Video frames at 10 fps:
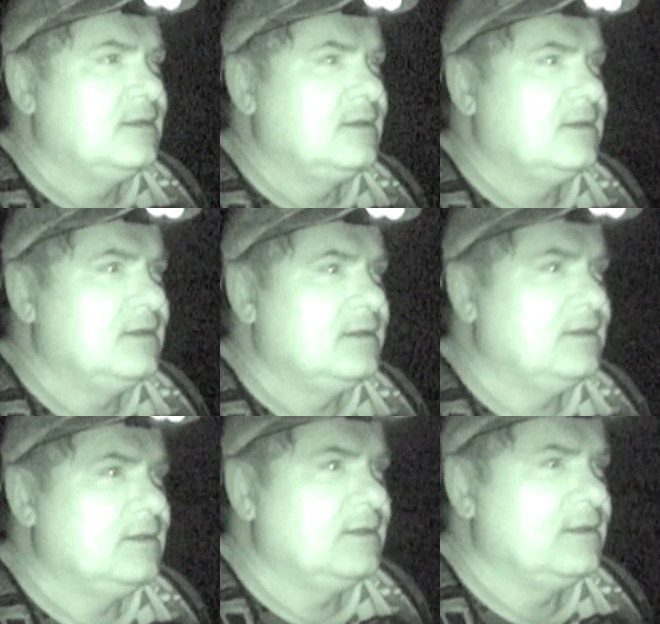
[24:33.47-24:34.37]

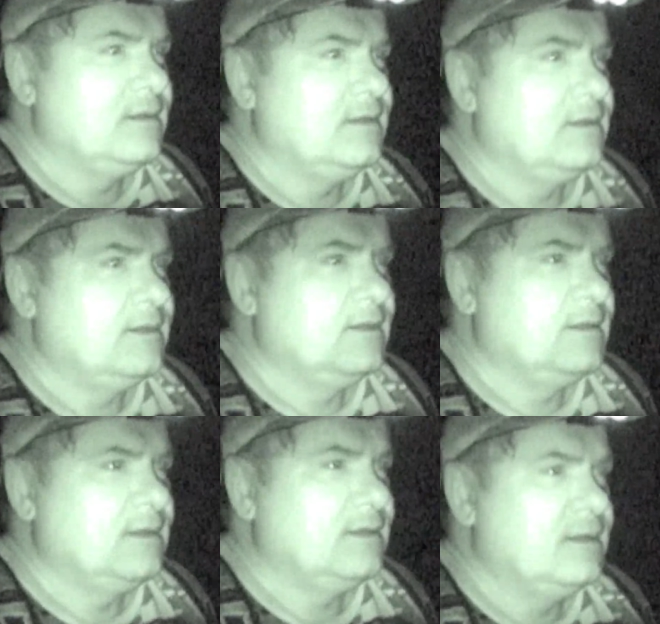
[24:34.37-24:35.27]

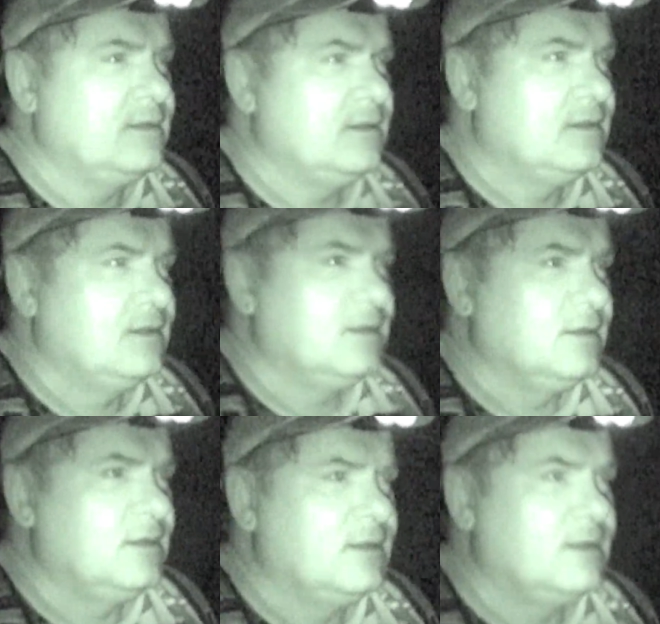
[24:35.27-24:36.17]

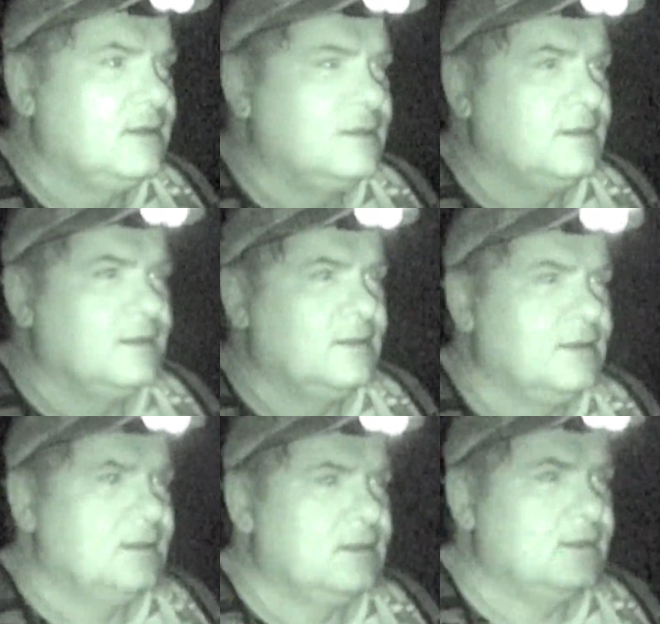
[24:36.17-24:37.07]

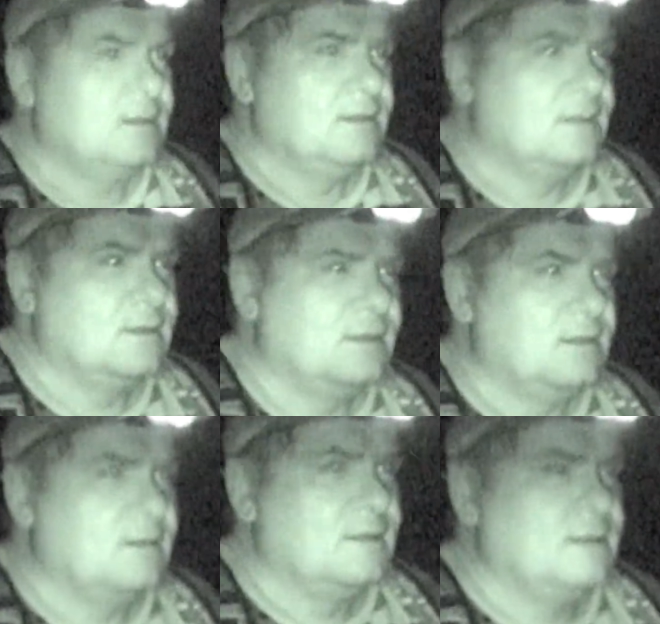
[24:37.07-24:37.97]
(no one is talking)